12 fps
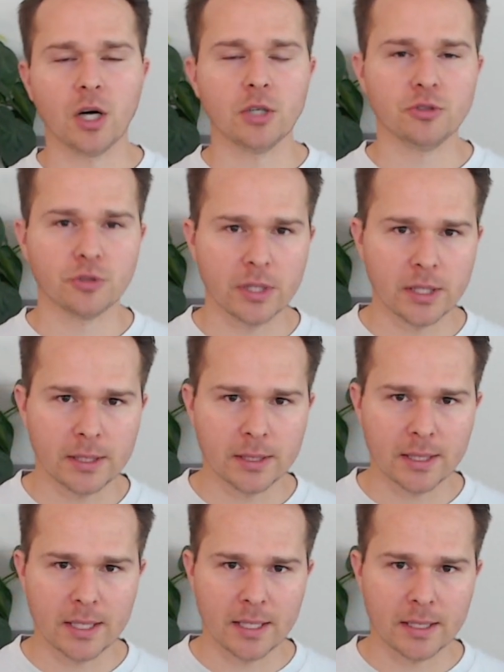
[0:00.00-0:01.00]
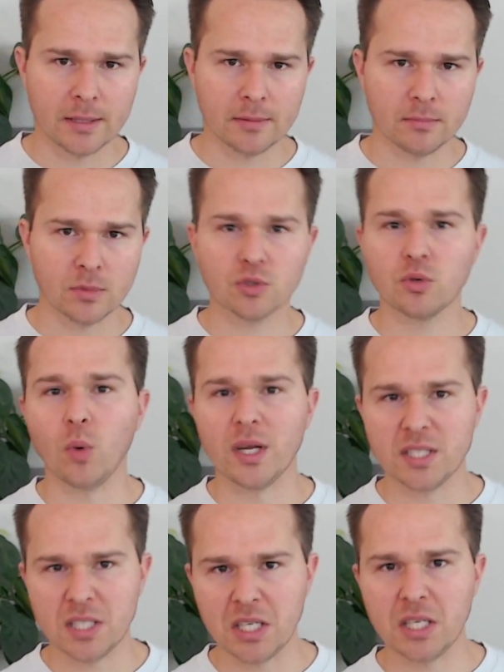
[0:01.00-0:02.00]

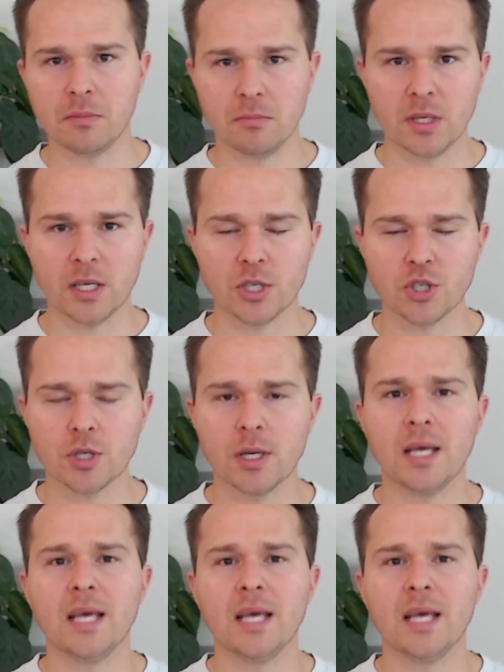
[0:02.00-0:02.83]
120-ish.